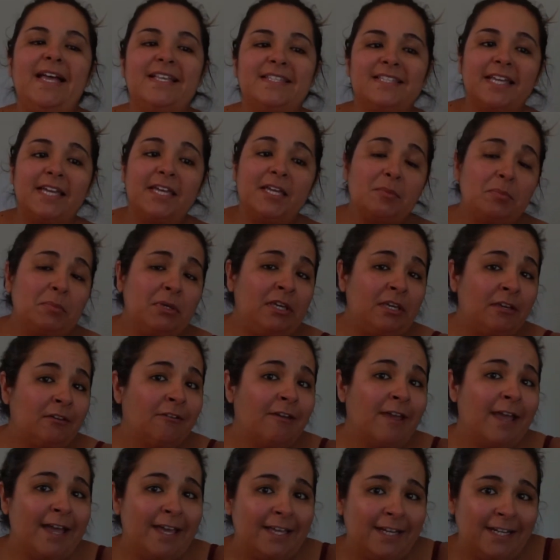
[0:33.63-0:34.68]
as I am
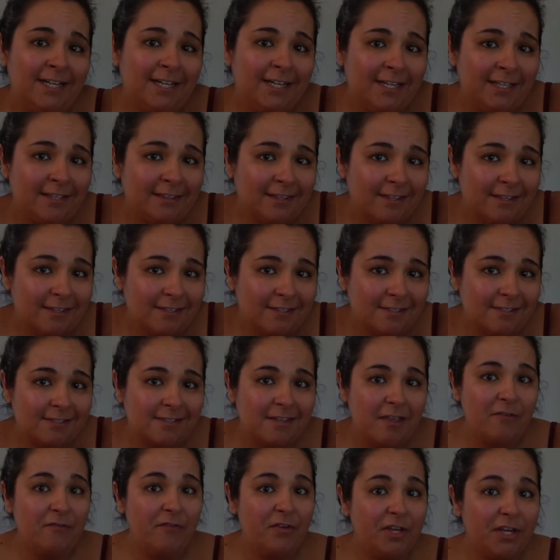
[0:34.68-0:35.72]
here editing this
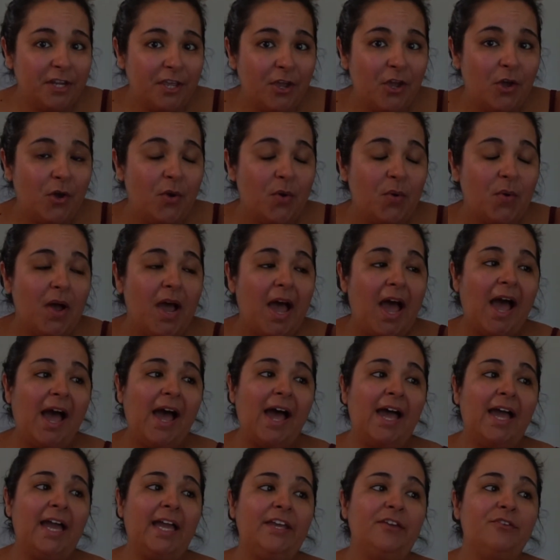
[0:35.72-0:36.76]
video,
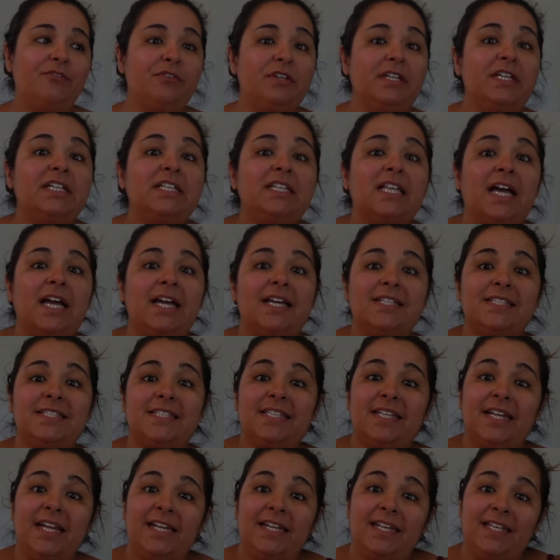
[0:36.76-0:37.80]
I realized
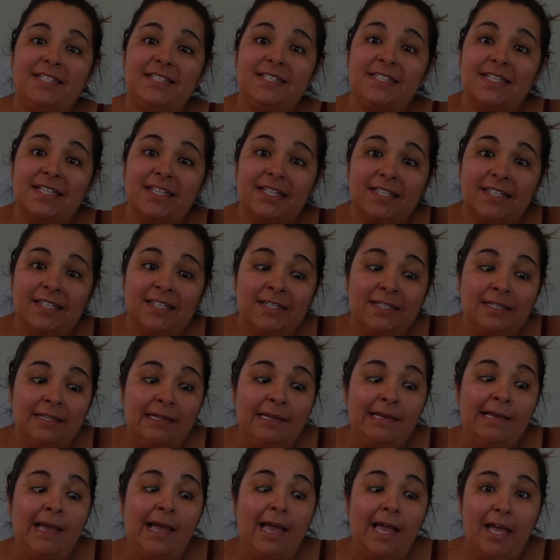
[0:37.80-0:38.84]
that I need to
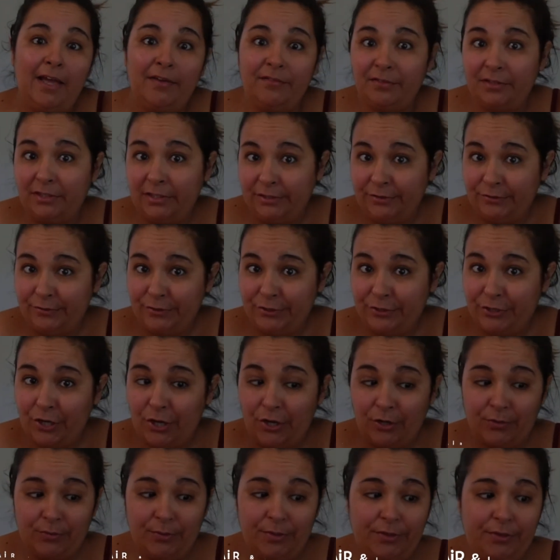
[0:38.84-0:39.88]
have a little
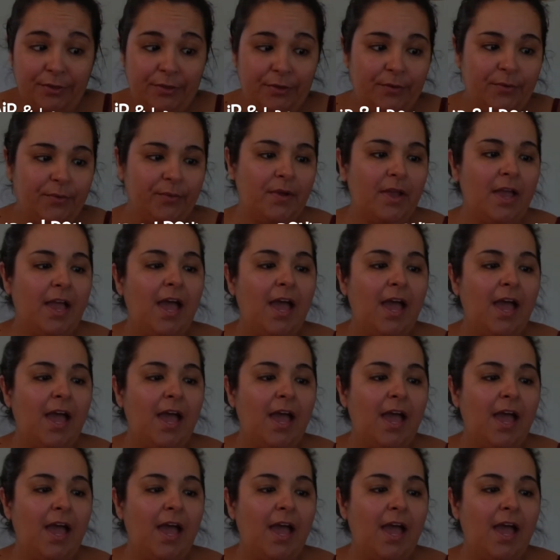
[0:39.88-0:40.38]
talk with you.